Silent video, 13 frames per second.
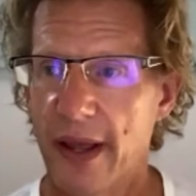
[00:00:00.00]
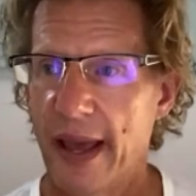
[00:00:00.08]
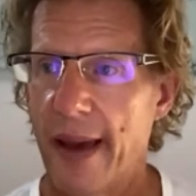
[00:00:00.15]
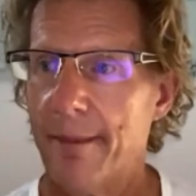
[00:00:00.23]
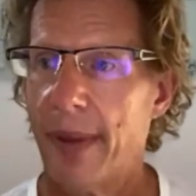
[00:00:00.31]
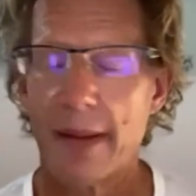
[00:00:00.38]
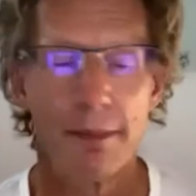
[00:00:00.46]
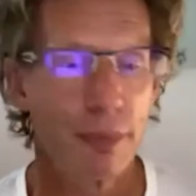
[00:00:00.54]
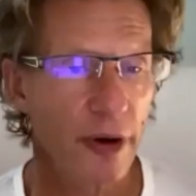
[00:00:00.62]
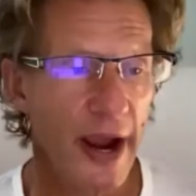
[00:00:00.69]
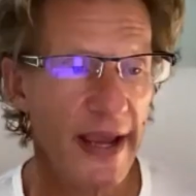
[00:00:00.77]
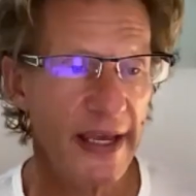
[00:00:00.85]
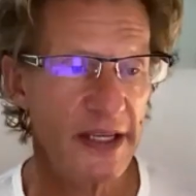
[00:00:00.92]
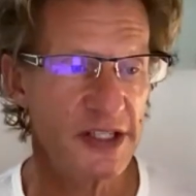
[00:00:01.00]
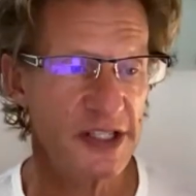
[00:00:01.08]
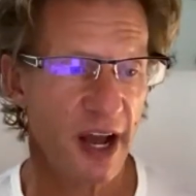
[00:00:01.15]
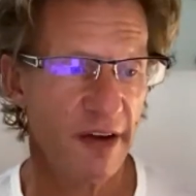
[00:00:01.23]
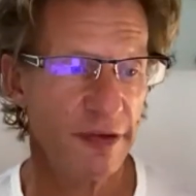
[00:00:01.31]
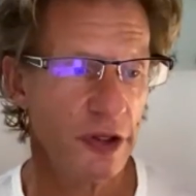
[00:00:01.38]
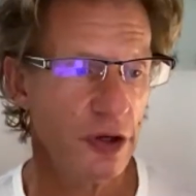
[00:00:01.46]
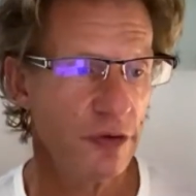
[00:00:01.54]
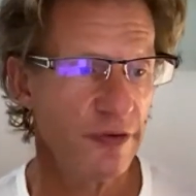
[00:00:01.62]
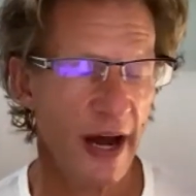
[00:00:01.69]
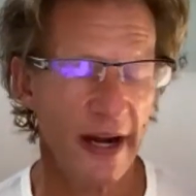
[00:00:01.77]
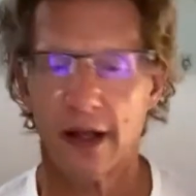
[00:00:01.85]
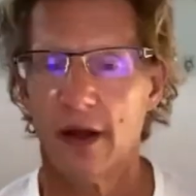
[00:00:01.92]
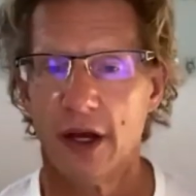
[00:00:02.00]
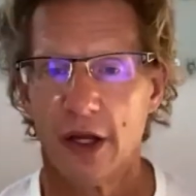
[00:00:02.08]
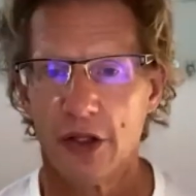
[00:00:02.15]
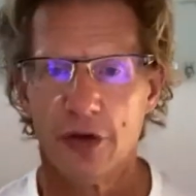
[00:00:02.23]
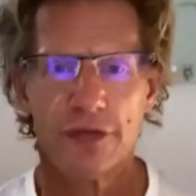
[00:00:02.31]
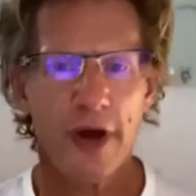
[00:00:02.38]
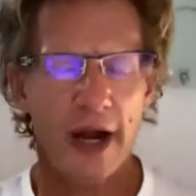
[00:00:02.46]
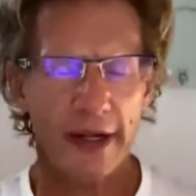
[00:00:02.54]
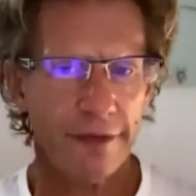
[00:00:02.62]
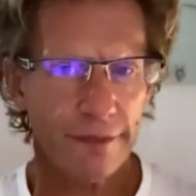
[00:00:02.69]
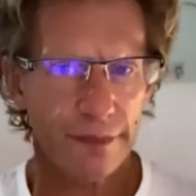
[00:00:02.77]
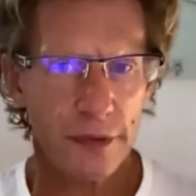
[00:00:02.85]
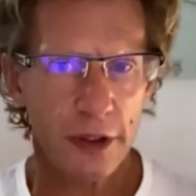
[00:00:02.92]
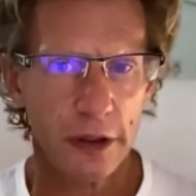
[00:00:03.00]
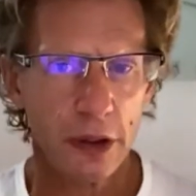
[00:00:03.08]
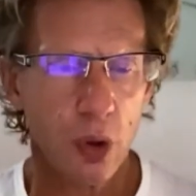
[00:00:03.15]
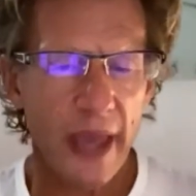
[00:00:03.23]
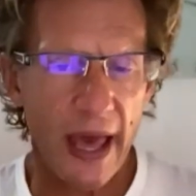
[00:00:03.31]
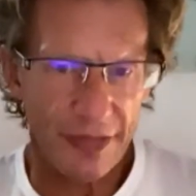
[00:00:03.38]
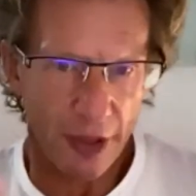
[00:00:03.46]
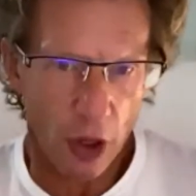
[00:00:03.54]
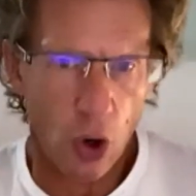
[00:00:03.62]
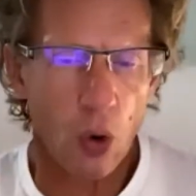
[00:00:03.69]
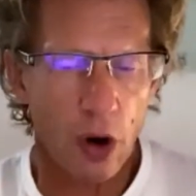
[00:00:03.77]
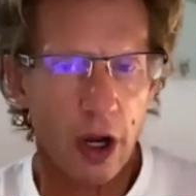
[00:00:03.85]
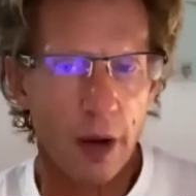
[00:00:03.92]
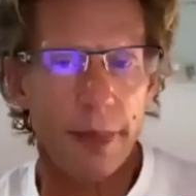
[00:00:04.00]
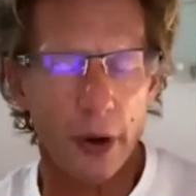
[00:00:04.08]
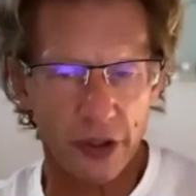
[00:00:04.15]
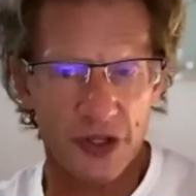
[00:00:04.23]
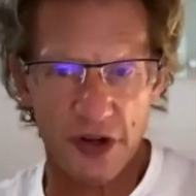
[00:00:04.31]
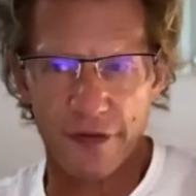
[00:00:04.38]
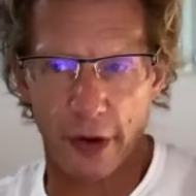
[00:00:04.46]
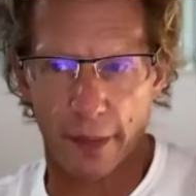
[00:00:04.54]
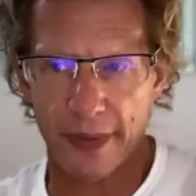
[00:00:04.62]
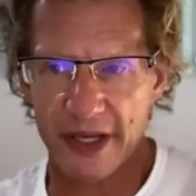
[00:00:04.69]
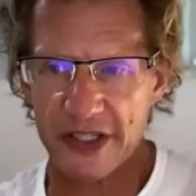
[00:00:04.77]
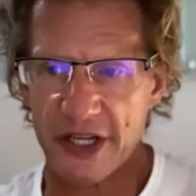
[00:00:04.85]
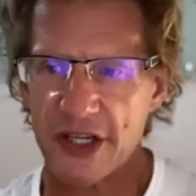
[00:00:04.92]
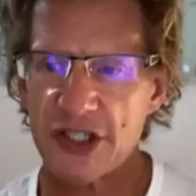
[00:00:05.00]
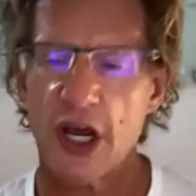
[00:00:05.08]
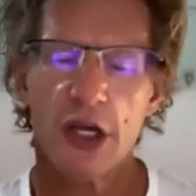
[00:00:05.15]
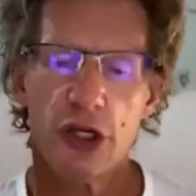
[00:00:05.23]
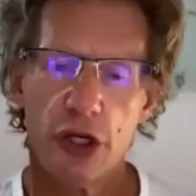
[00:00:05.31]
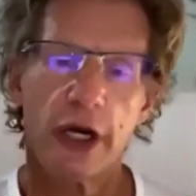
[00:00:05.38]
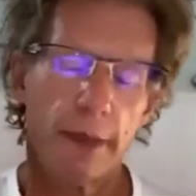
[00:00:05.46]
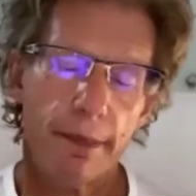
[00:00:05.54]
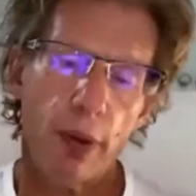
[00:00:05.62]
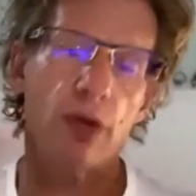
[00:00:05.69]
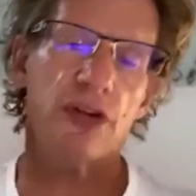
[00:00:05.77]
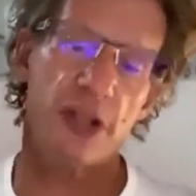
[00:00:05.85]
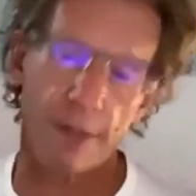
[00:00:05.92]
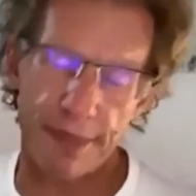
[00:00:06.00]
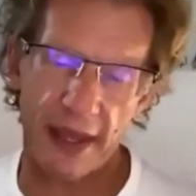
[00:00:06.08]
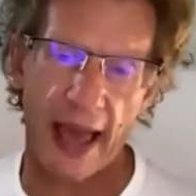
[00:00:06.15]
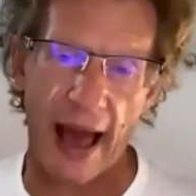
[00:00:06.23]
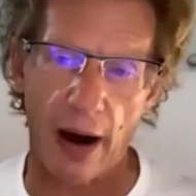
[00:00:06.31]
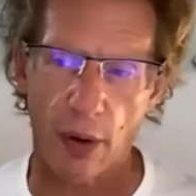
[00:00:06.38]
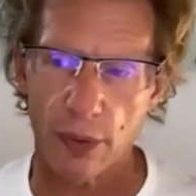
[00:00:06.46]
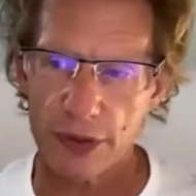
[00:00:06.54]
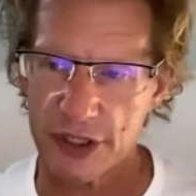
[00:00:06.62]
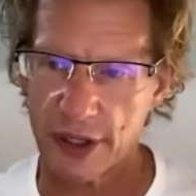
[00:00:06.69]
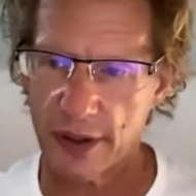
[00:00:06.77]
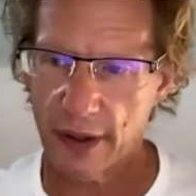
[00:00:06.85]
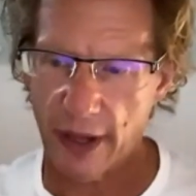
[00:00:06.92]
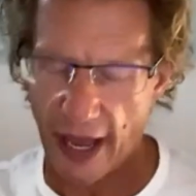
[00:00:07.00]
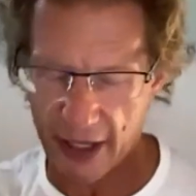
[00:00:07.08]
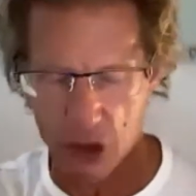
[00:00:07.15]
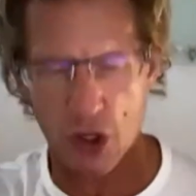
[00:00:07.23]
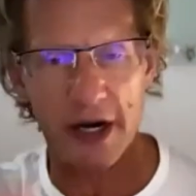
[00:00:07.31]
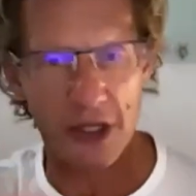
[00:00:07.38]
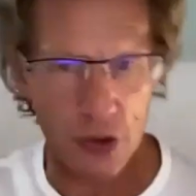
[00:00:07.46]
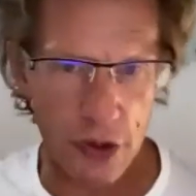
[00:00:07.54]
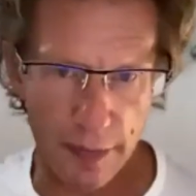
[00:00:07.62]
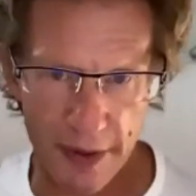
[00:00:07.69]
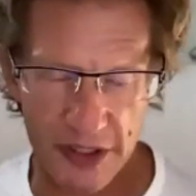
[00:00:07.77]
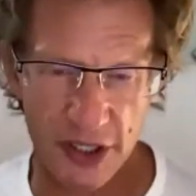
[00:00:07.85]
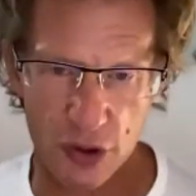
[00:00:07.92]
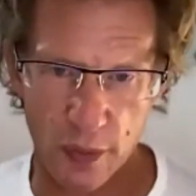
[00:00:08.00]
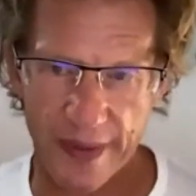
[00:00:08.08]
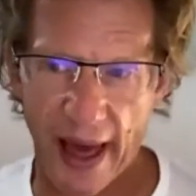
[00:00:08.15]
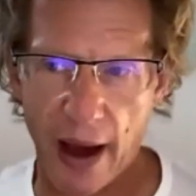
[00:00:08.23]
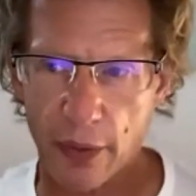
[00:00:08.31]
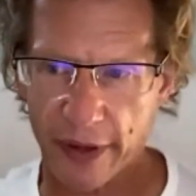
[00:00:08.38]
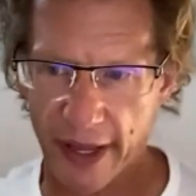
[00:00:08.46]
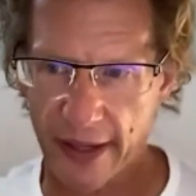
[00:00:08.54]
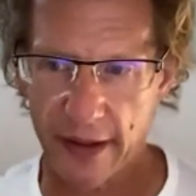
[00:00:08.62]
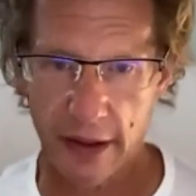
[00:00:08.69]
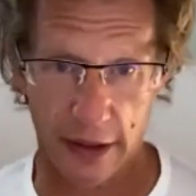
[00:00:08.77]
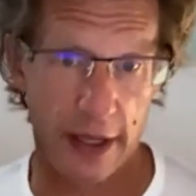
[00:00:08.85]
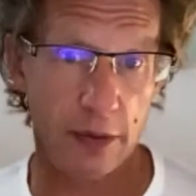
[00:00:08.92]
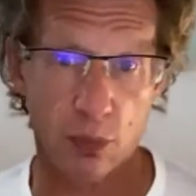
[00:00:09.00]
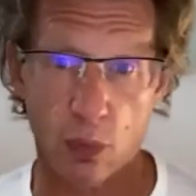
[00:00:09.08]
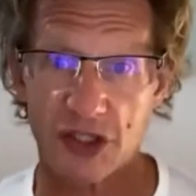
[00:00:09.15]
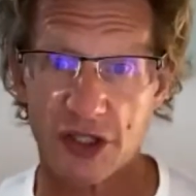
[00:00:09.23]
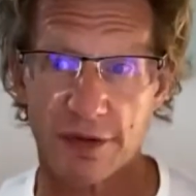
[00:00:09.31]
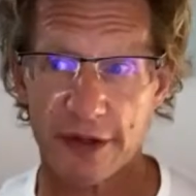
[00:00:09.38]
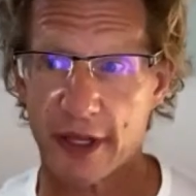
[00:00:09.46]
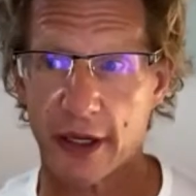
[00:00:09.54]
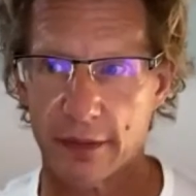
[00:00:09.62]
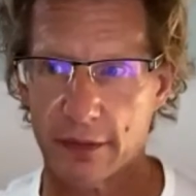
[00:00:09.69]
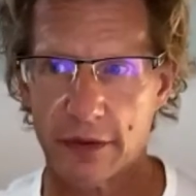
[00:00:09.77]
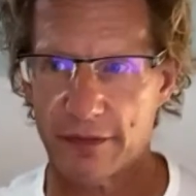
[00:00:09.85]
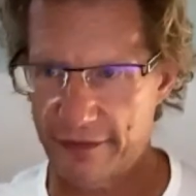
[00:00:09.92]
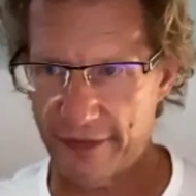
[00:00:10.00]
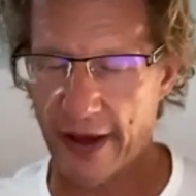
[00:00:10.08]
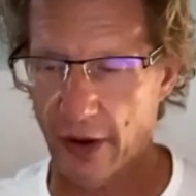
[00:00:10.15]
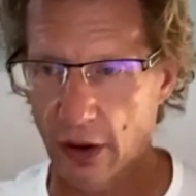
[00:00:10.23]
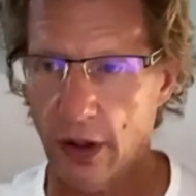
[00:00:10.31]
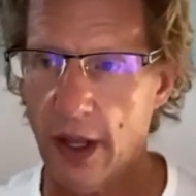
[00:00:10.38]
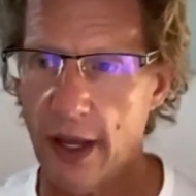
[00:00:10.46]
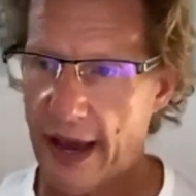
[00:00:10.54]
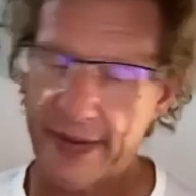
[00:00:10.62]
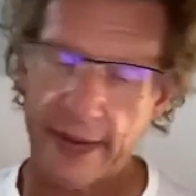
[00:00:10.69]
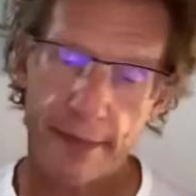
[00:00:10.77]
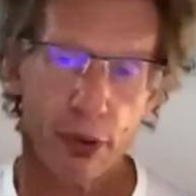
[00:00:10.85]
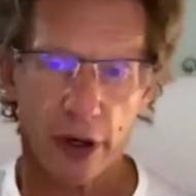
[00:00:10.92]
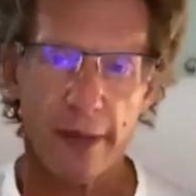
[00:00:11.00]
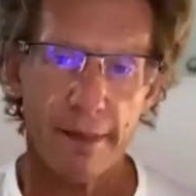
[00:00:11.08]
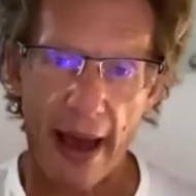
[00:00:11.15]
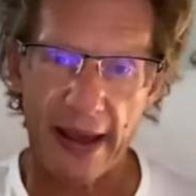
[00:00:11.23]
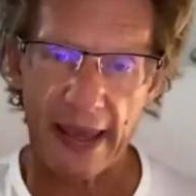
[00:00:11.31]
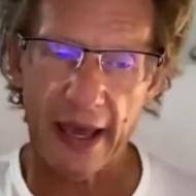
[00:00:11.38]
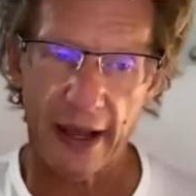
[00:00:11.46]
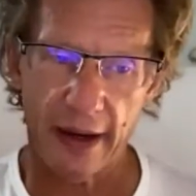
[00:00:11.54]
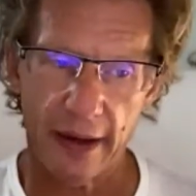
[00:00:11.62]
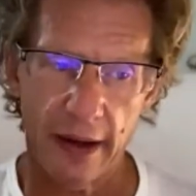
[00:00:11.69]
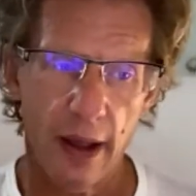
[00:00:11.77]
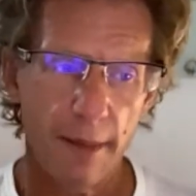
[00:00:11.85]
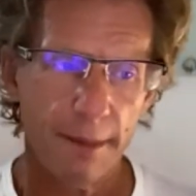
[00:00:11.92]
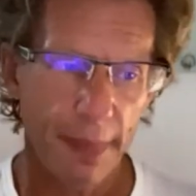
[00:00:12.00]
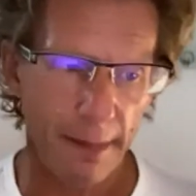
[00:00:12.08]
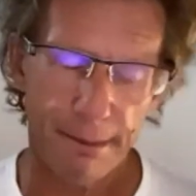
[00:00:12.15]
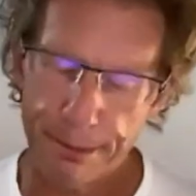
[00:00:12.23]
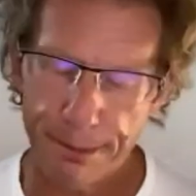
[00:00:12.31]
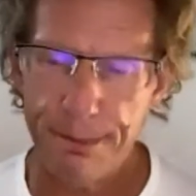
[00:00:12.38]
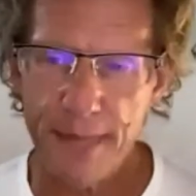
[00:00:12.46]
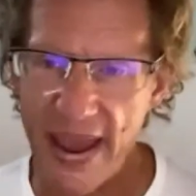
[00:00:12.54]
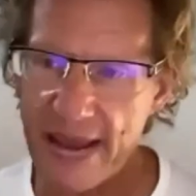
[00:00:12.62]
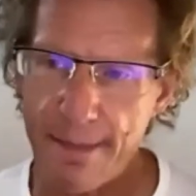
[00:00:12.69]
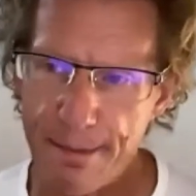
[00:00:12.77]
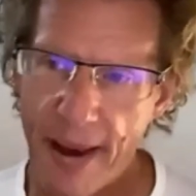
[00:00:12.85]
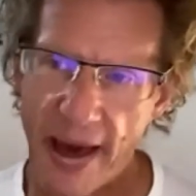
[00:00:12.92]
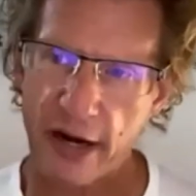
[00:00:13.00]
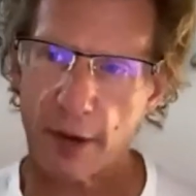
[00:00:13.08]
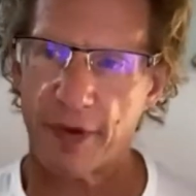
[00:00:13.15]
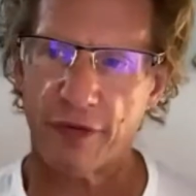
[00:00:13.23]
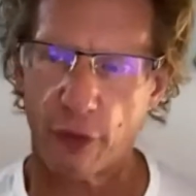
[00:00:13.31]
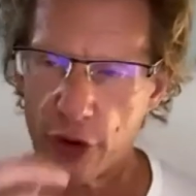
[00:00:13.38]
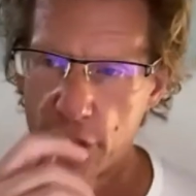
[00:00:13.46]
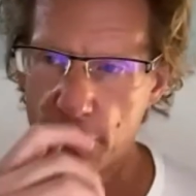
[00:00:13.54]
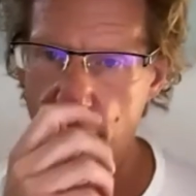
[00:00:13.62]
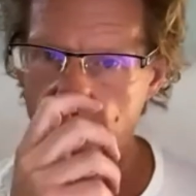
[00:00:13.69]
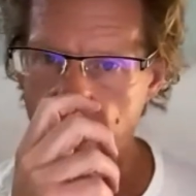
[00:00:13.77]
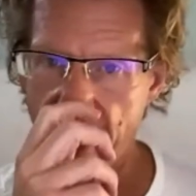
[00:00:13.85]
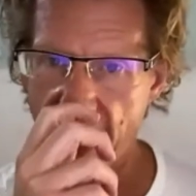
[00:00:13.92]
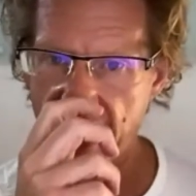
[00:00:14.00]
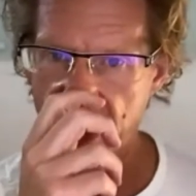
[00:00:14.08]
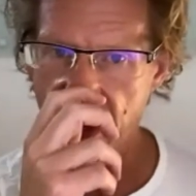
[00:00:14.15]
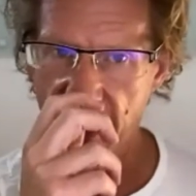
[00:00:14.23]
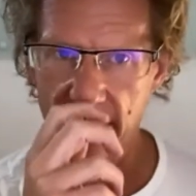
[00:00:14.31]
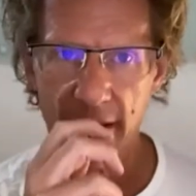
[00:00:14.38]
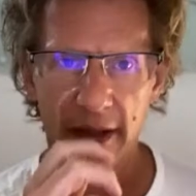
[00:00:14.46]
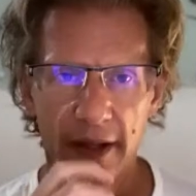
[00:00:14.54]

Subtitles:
And by breaking stuff, you've got to look at the core components of your business. You got to pull something out and try to do your business without it, and then watch everything fail and then put it back in, but make it better before you put it back in.